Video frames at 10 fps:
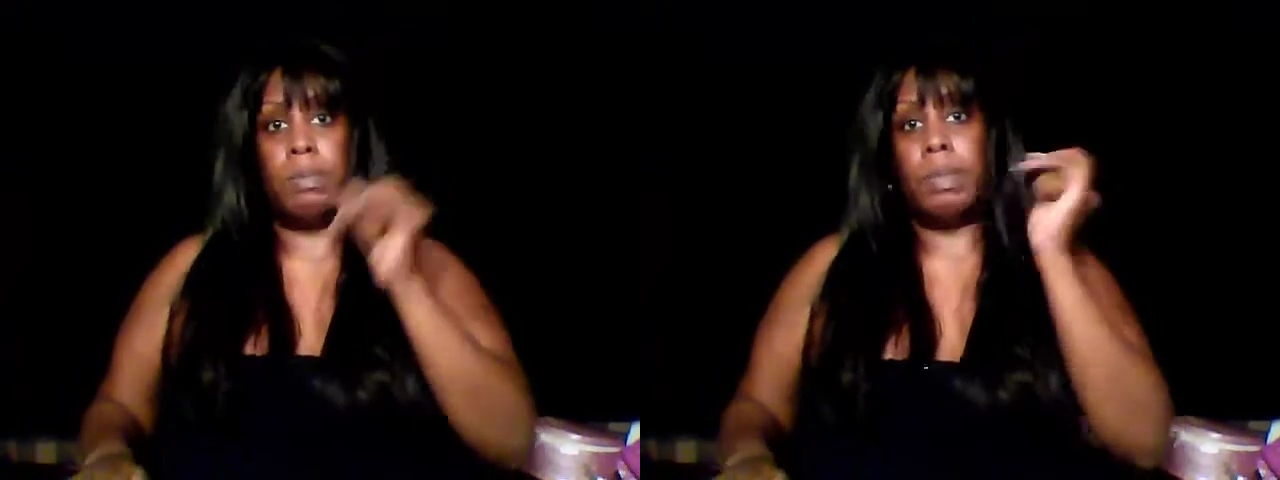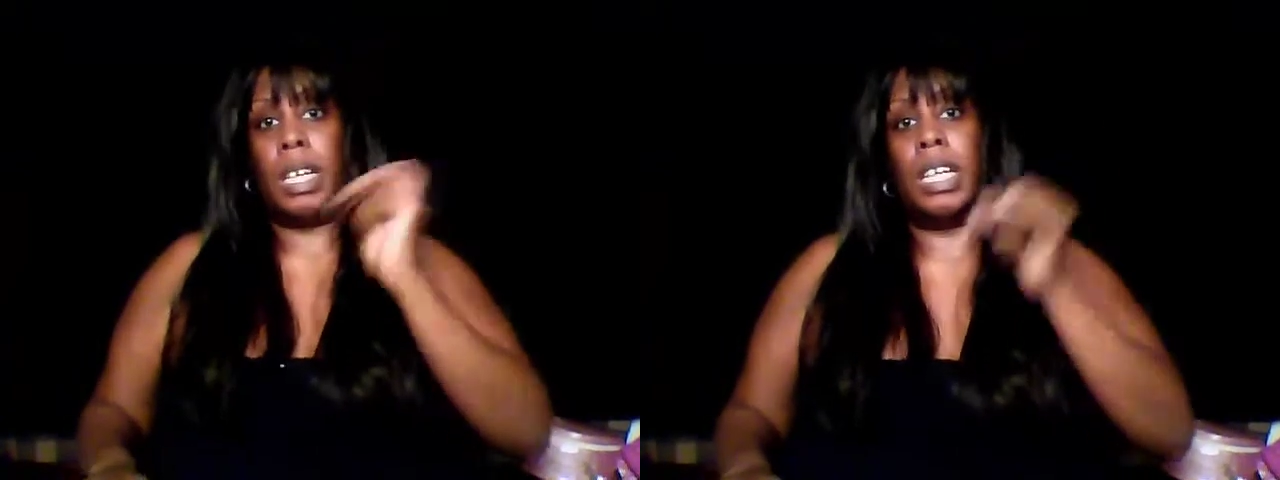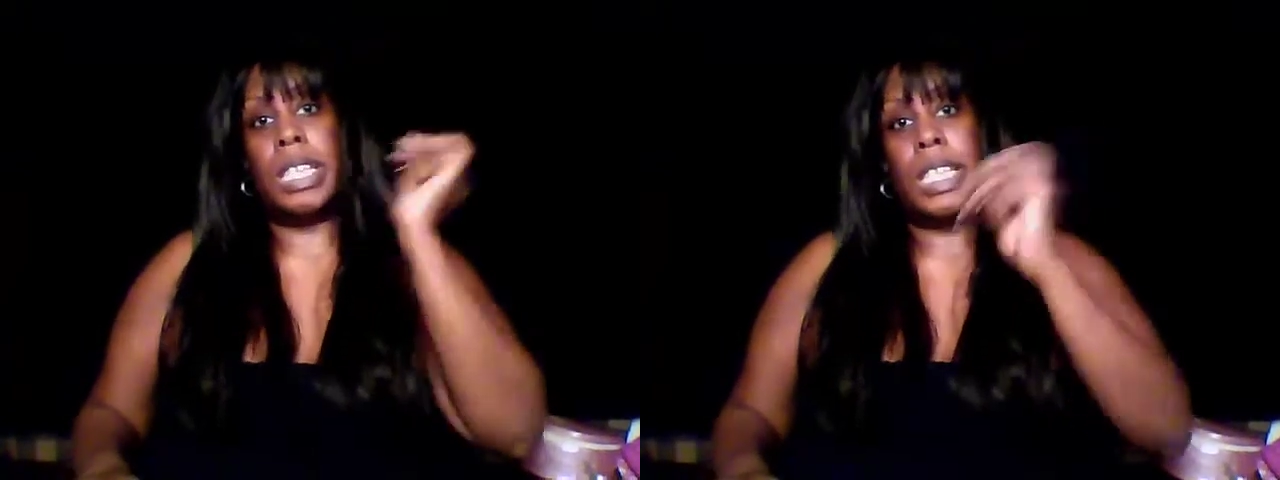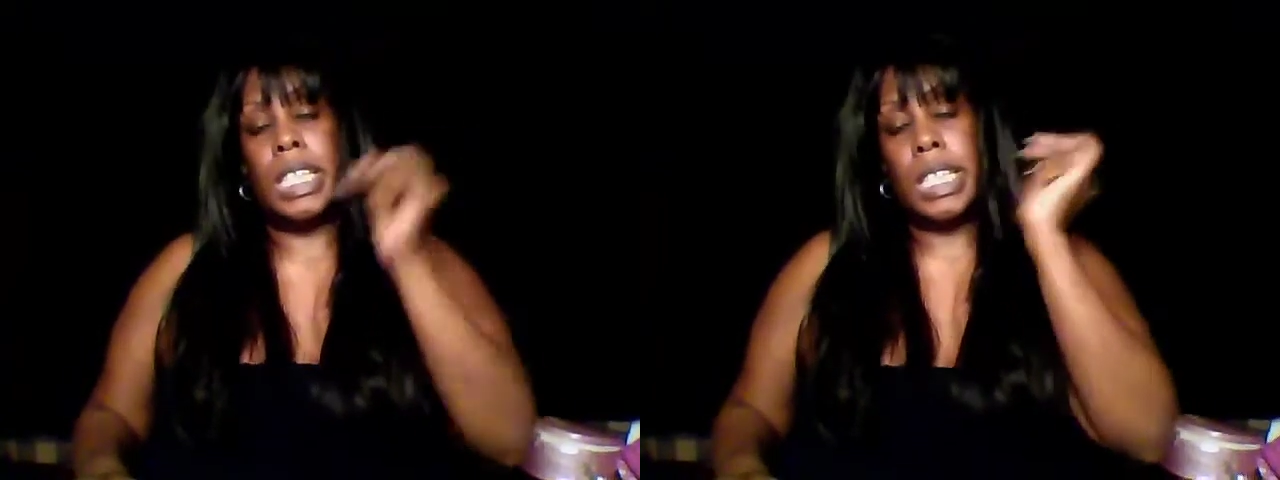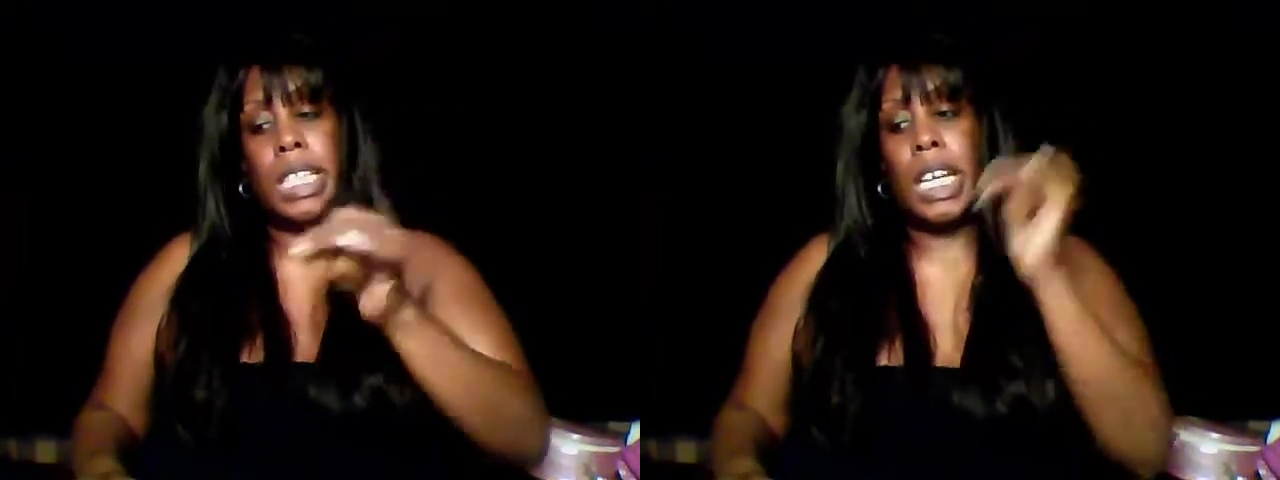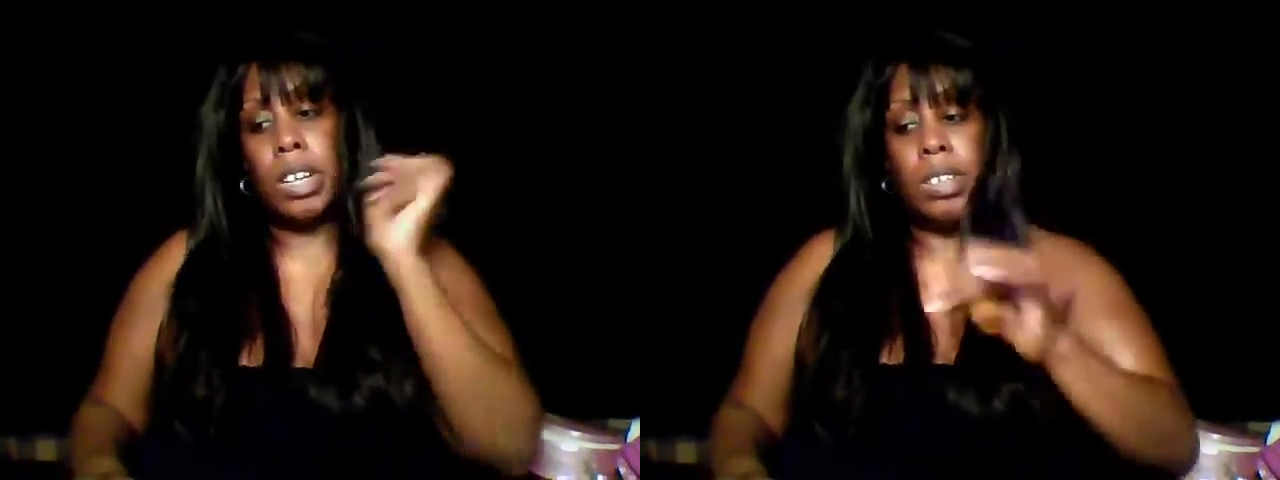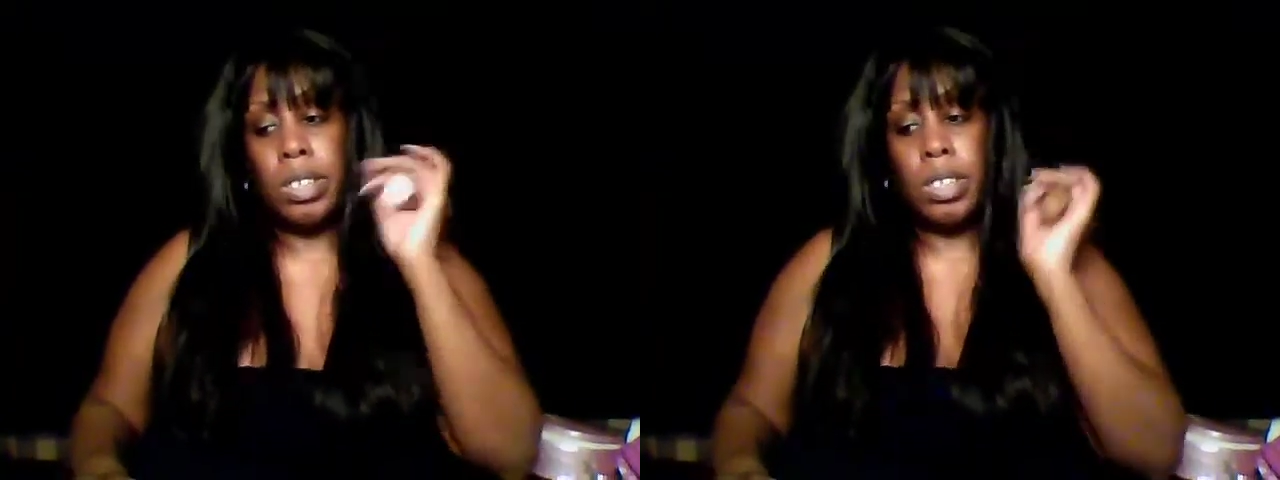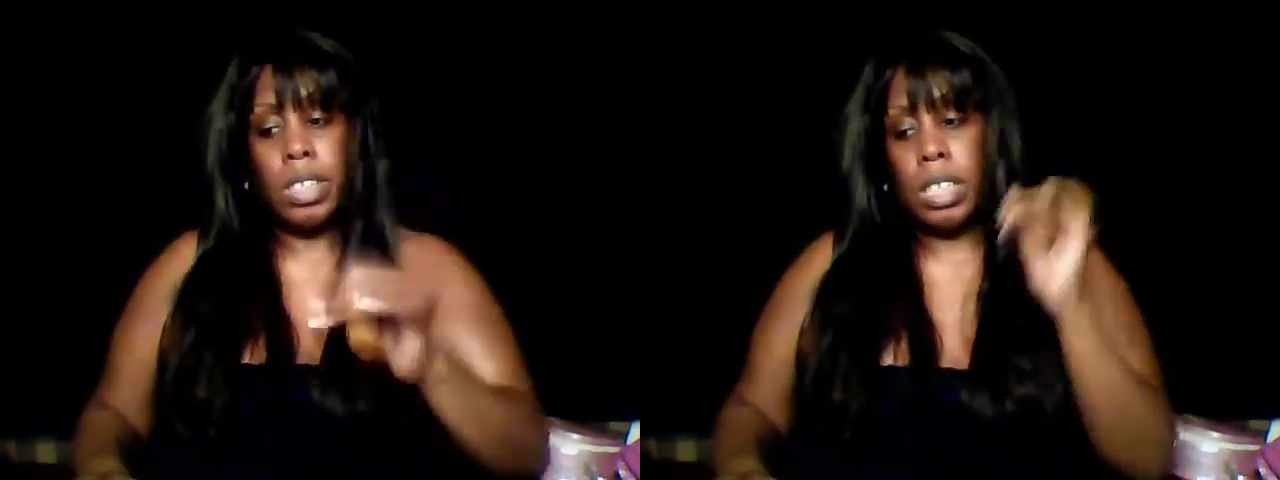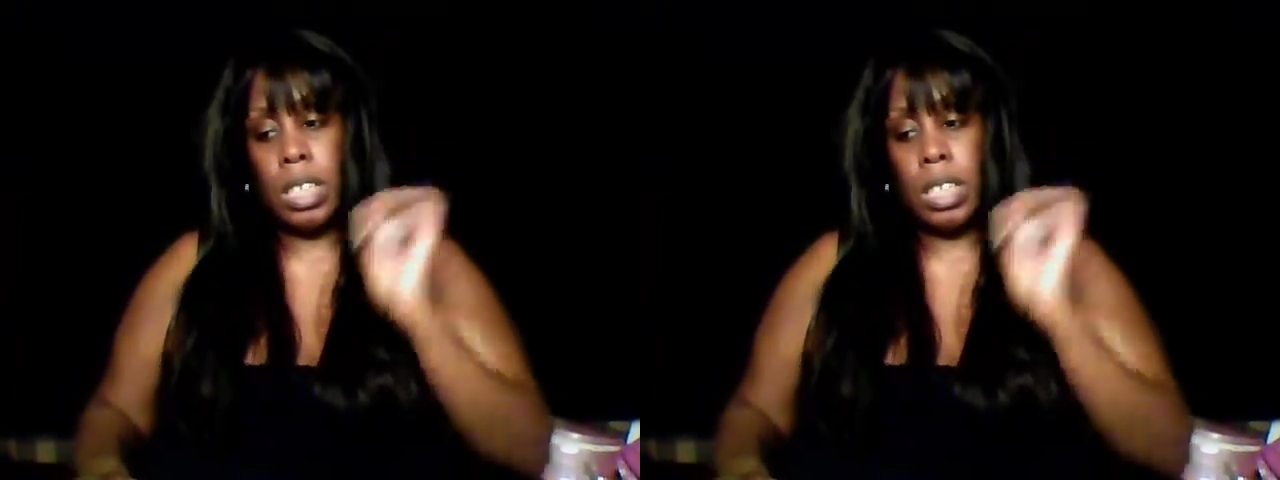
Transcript: because it settles,